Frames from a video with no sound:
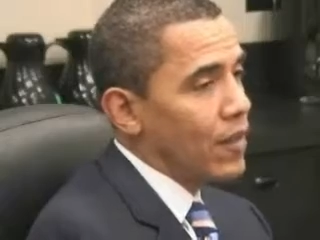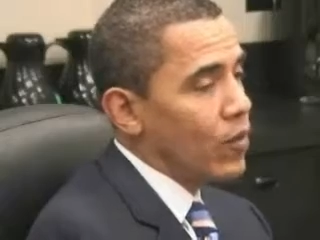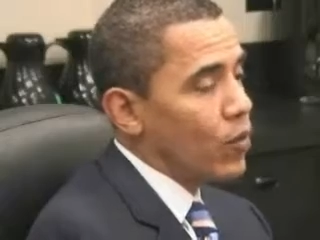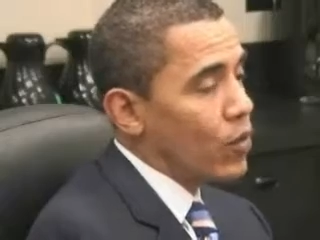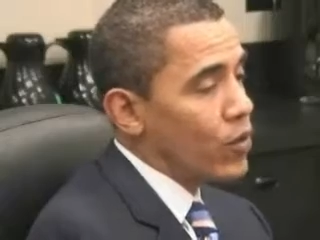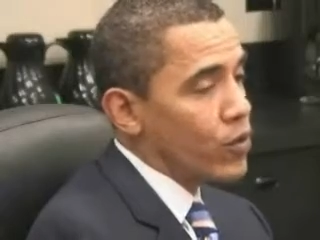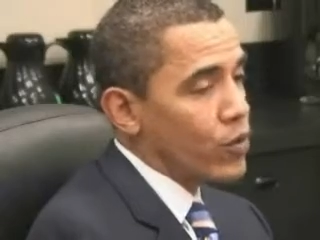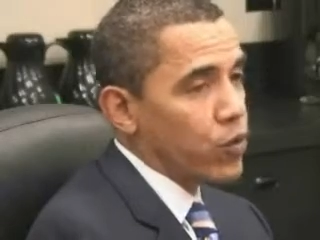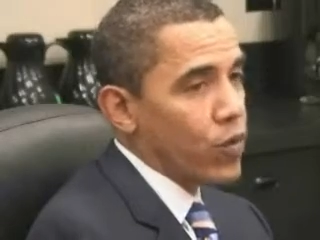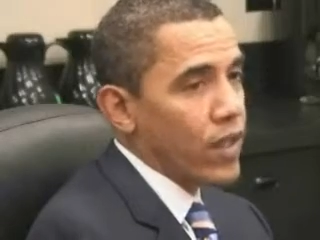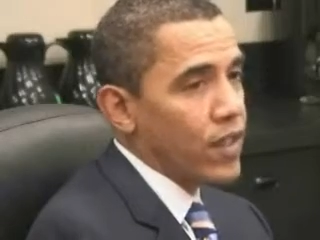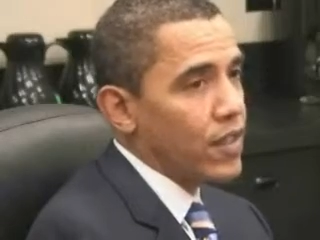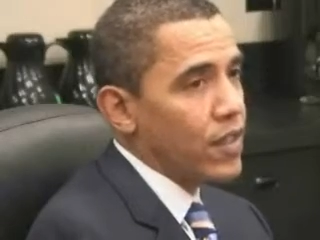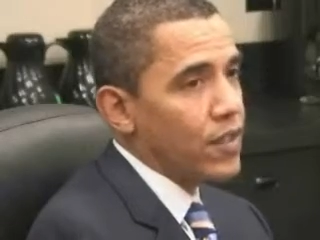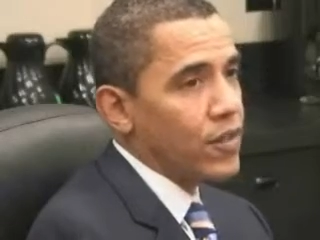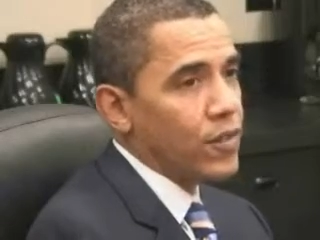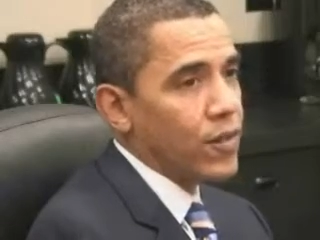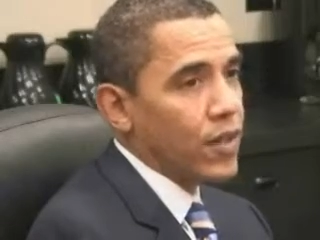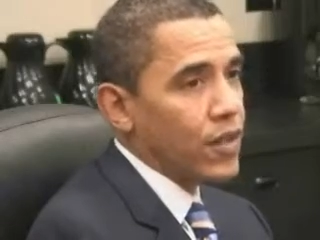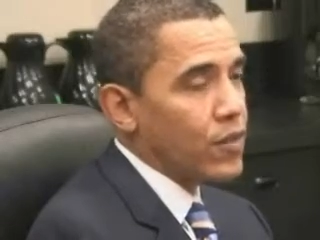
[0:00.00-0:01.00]
were swing
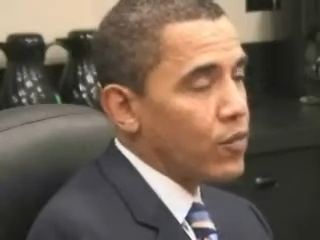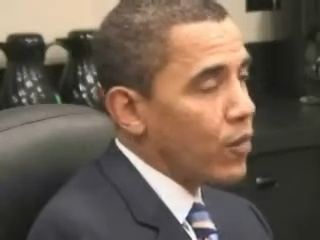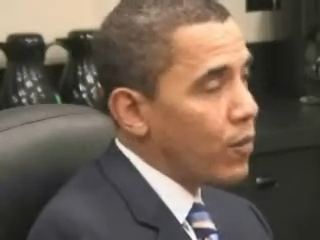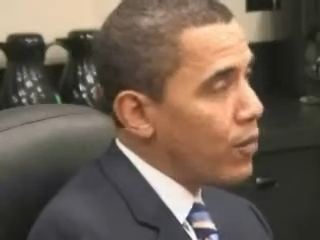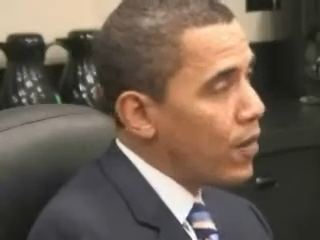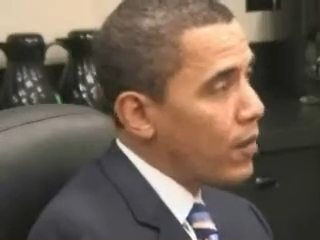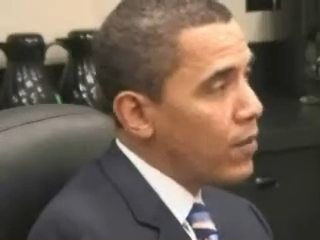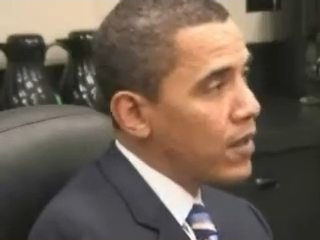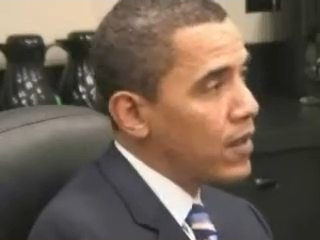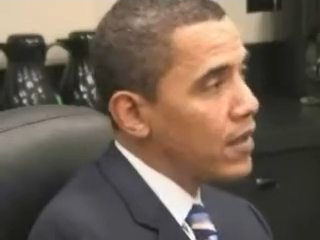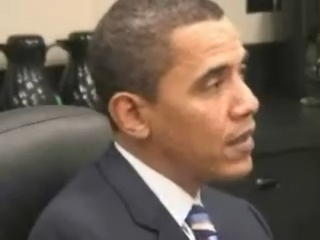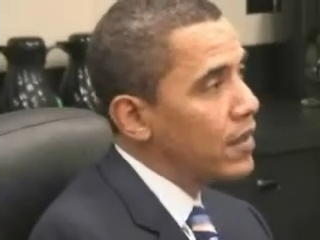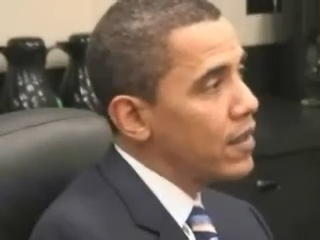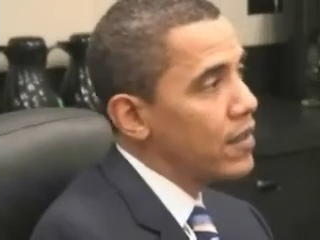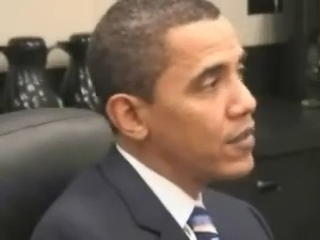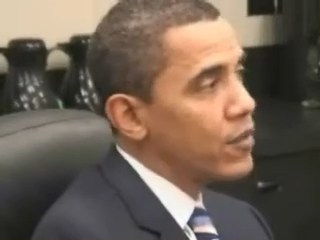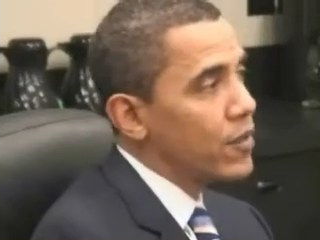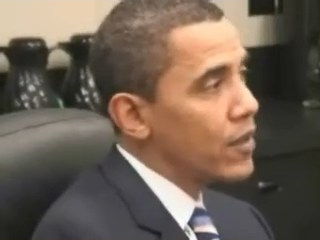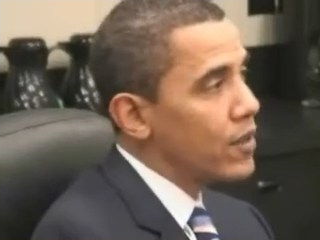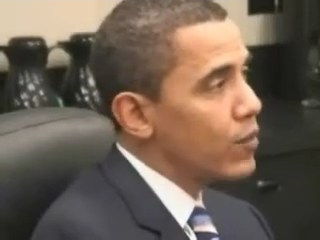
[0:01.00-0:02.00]
districts, Republican
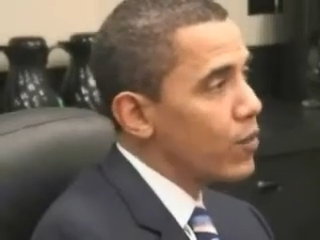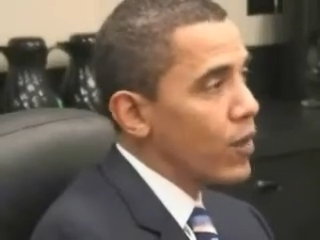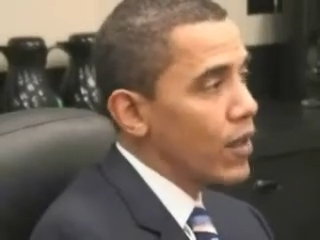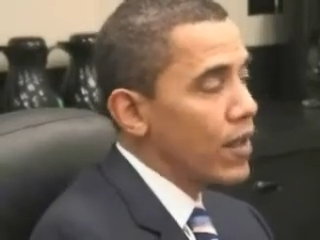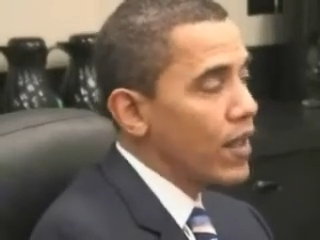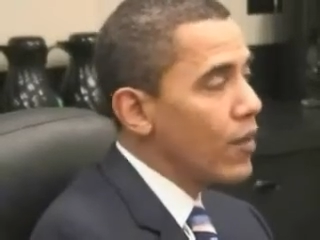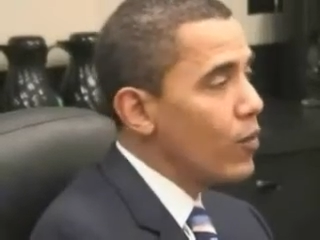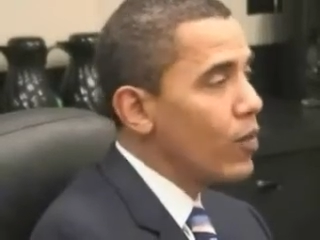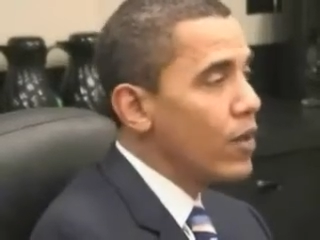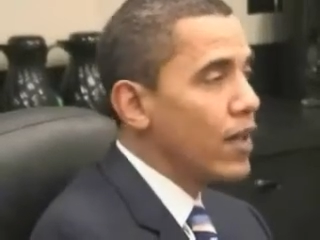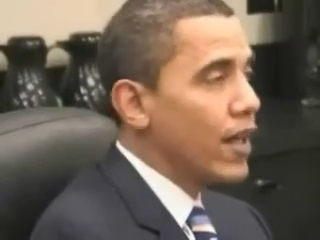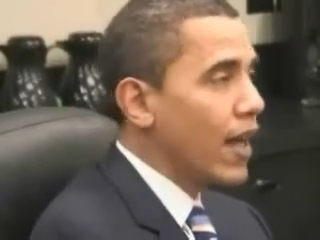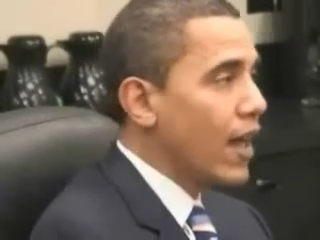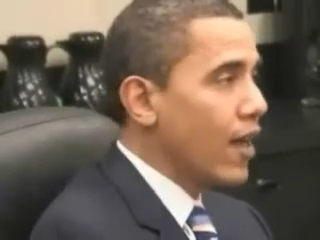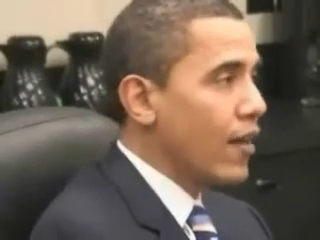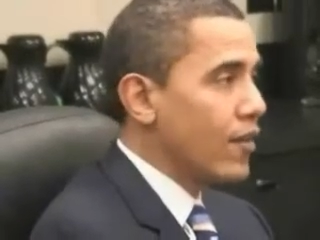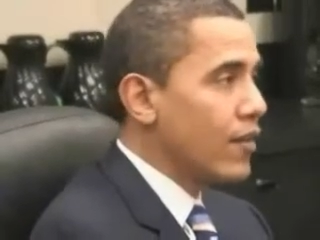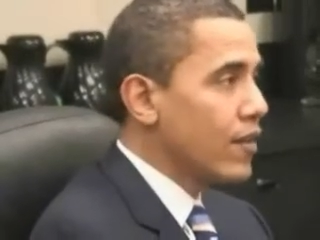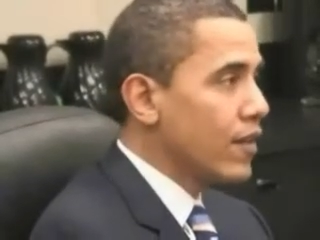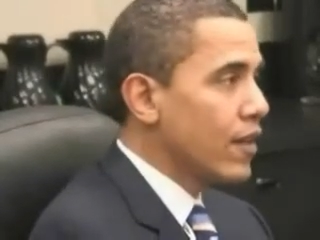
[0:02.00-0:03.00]
districts, where they wouldn't
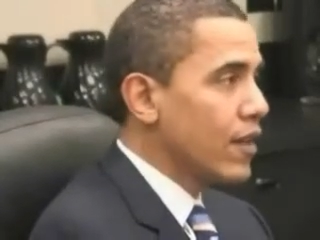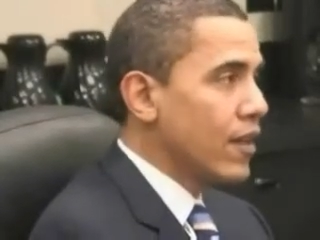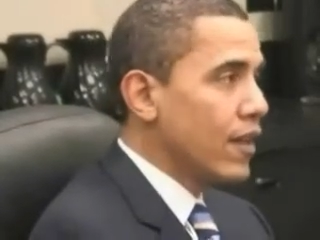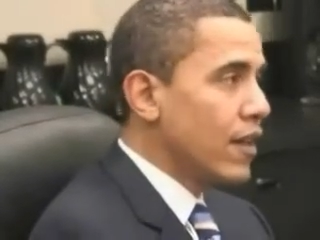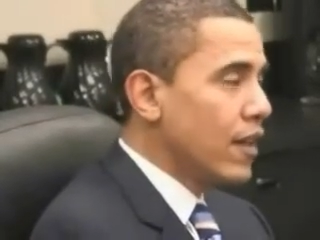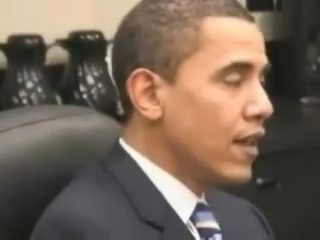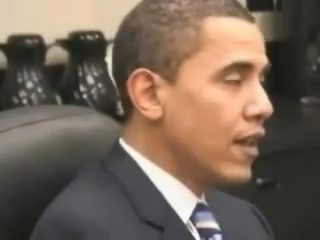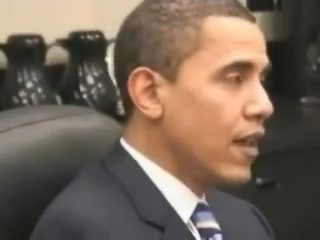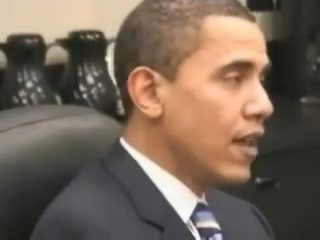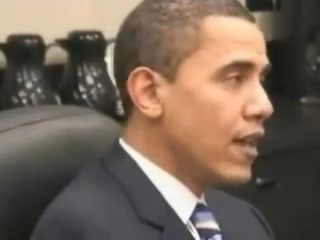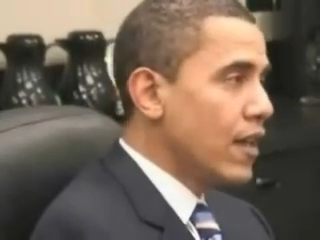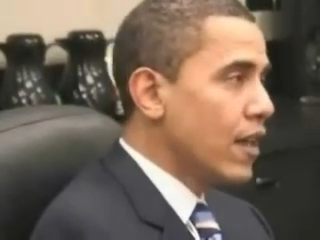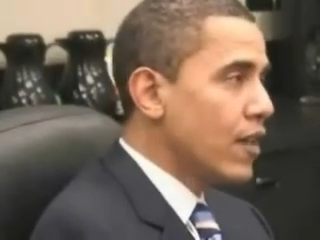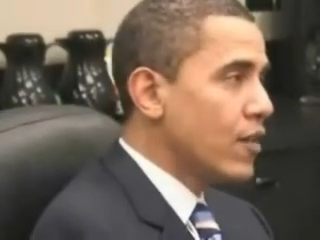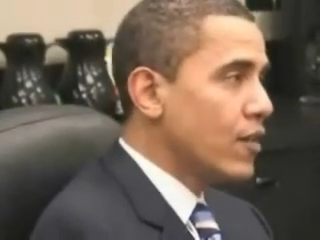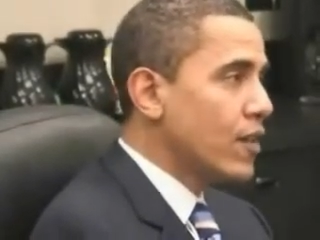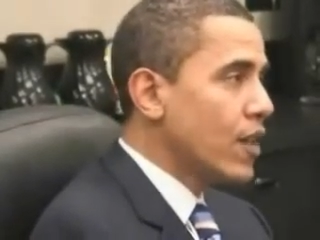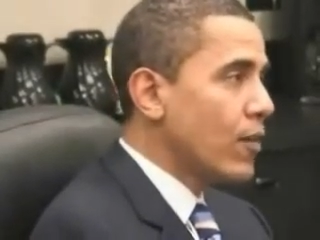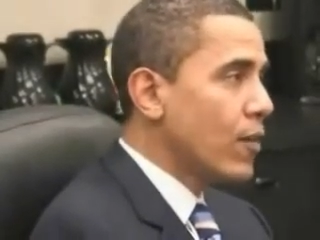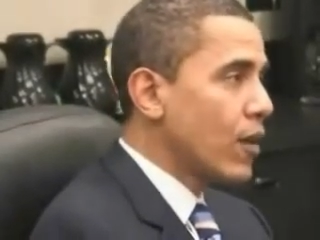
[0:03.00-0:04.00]
have any
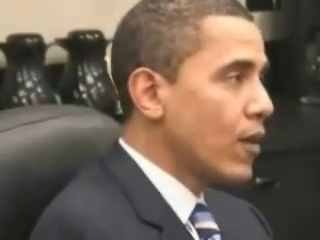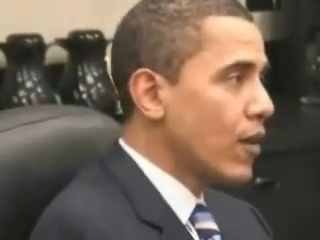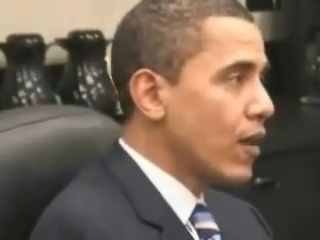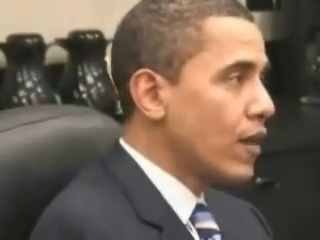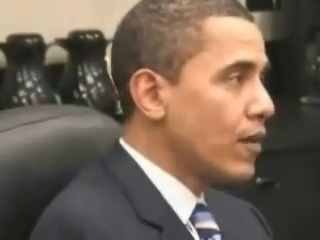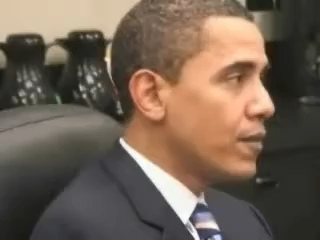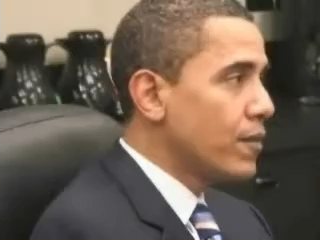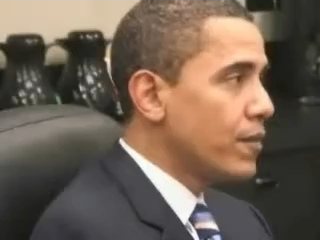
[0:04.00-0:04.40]
other Democrat.